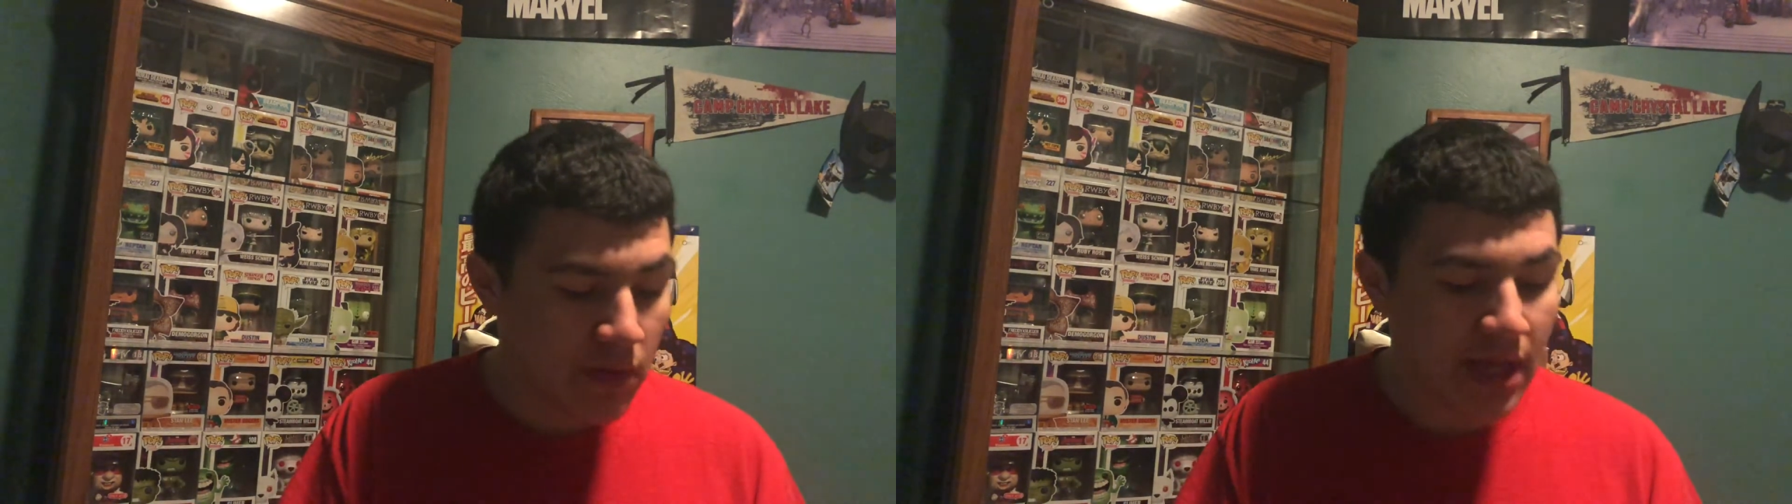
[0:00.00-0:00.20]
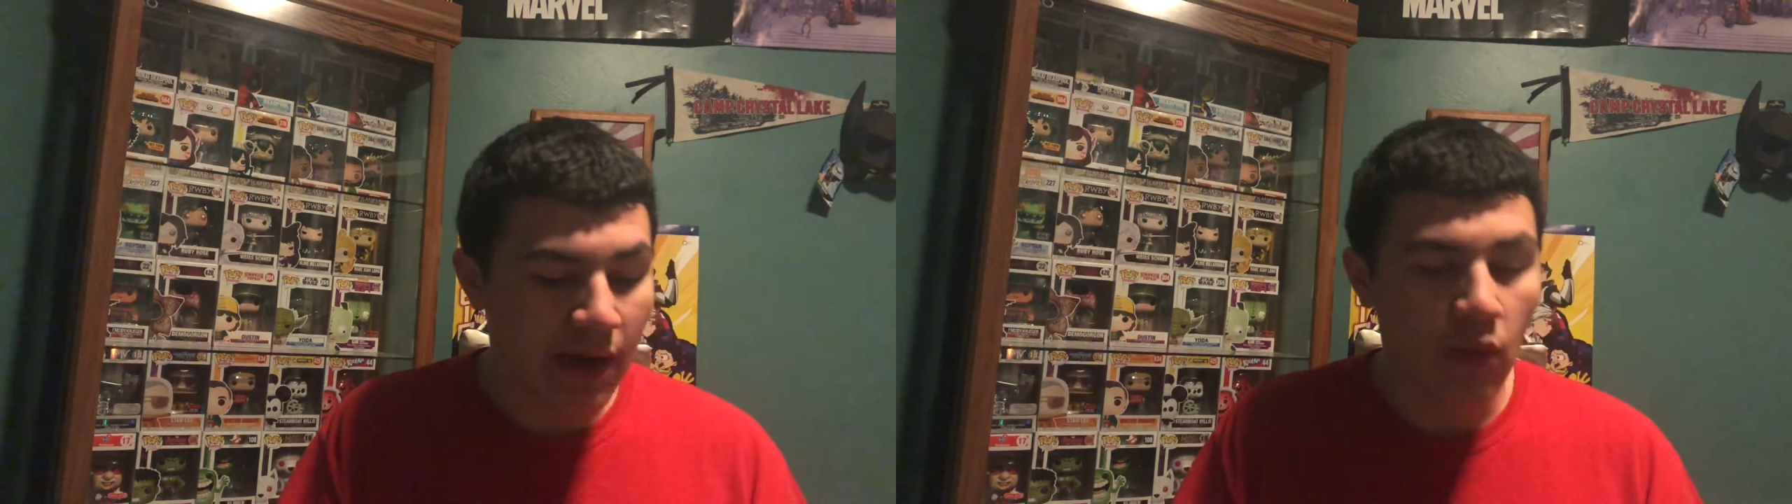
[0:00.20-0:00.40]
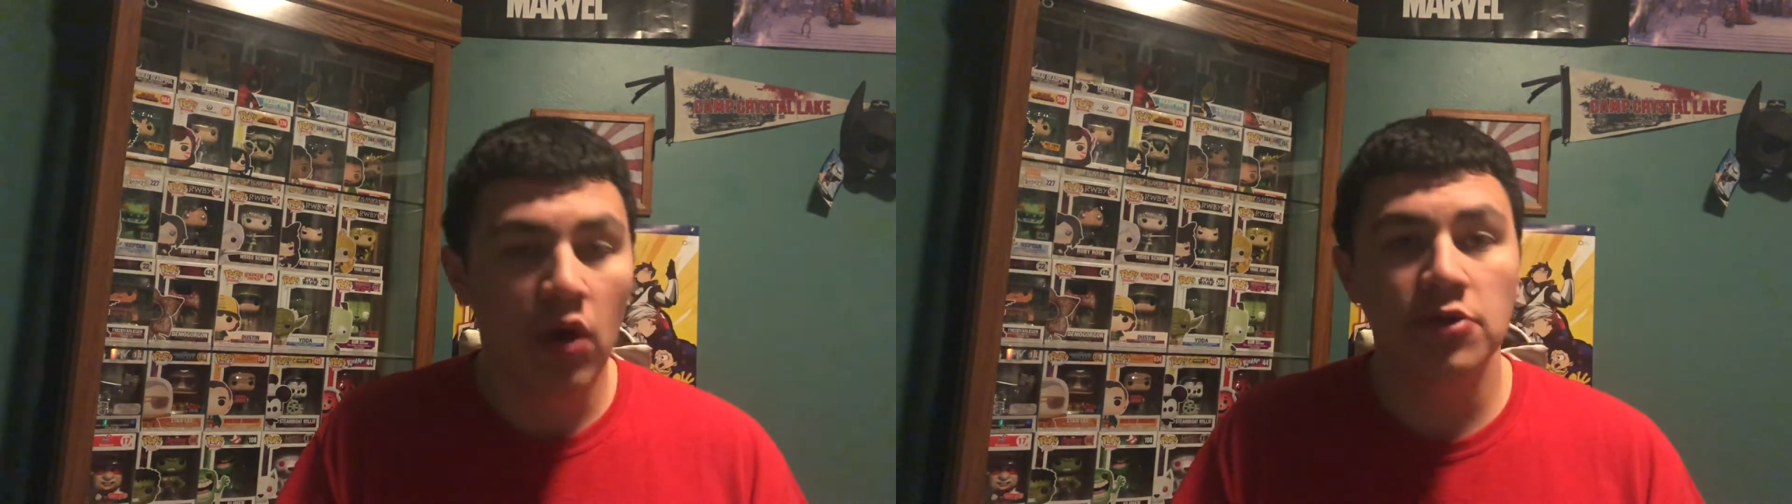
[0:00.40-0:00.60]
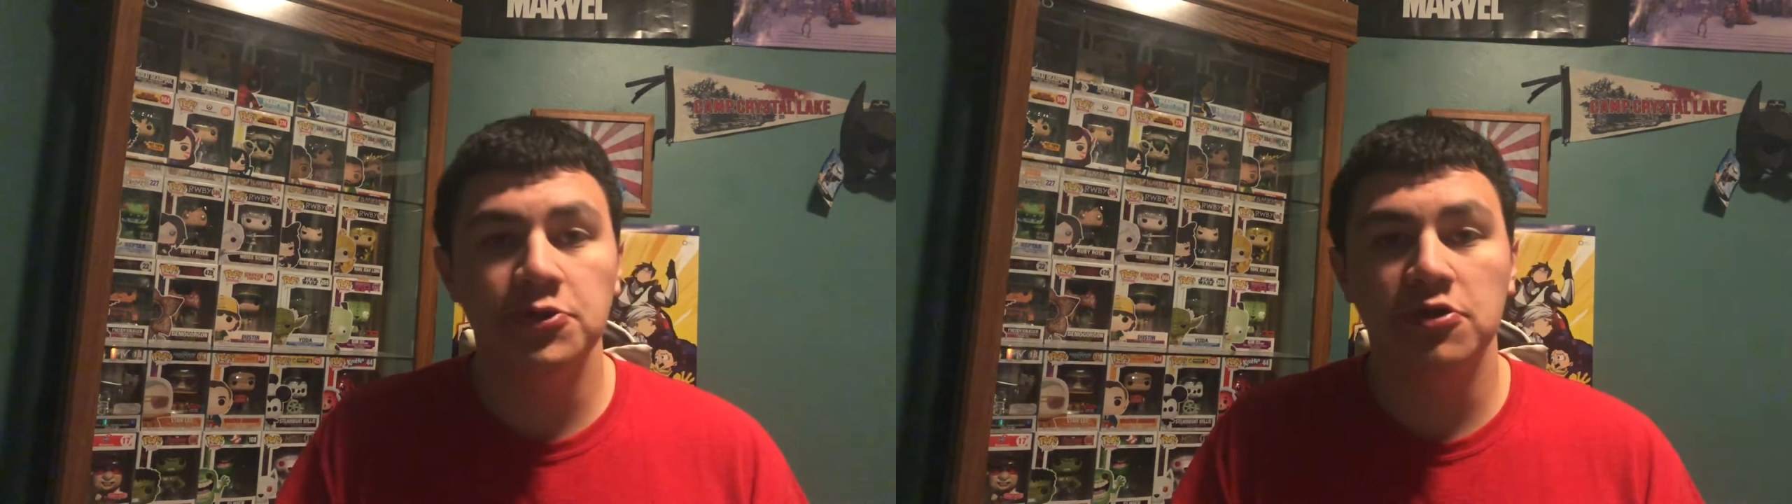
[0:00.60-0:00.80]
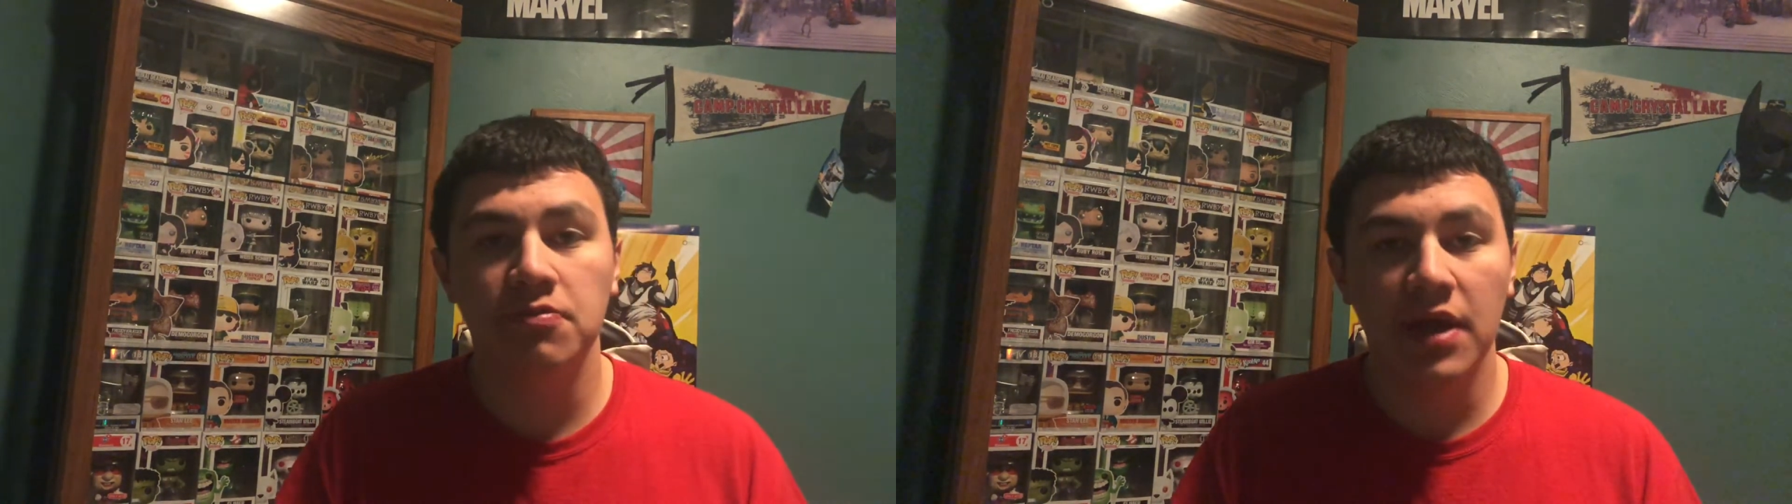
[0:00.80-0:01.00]
got
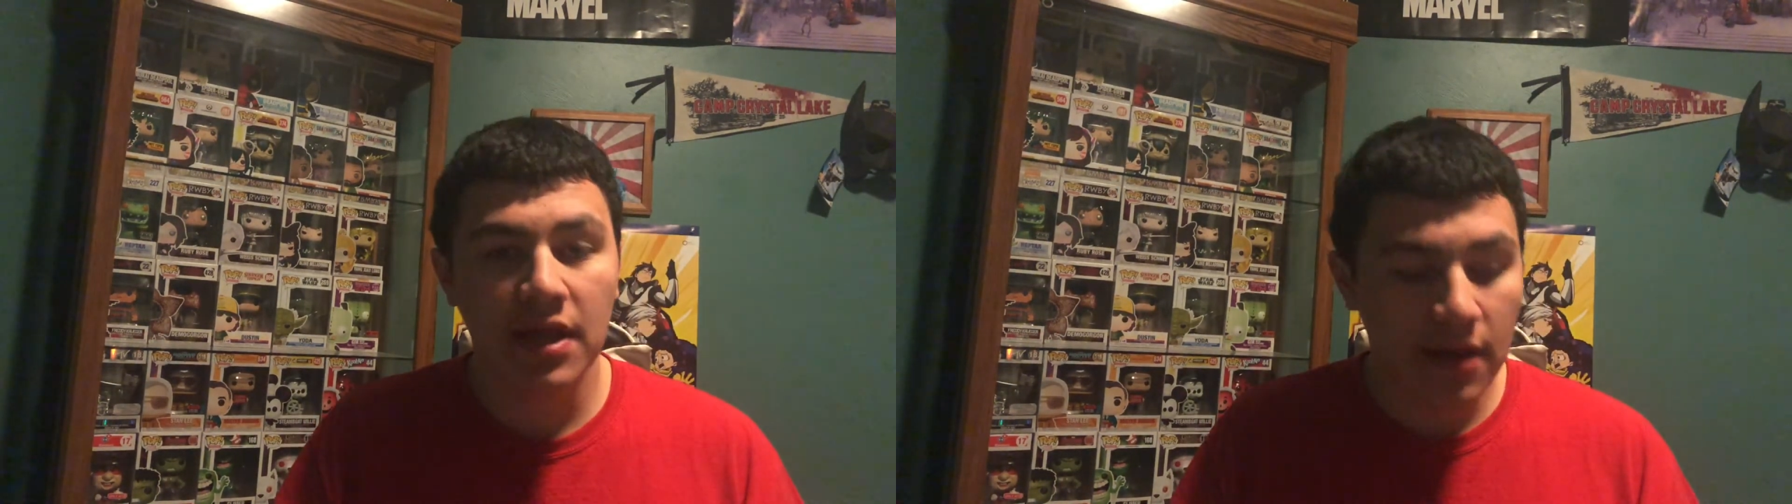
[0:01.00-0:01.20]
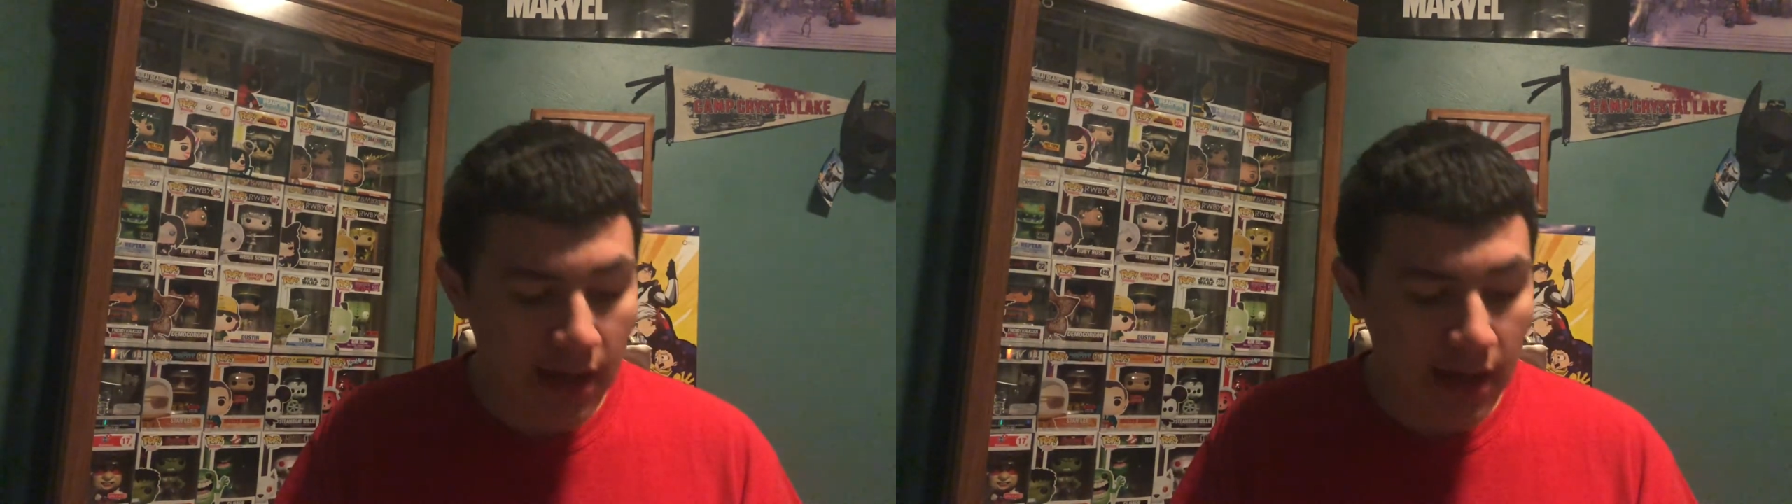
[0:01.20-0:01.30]
Walter Payton,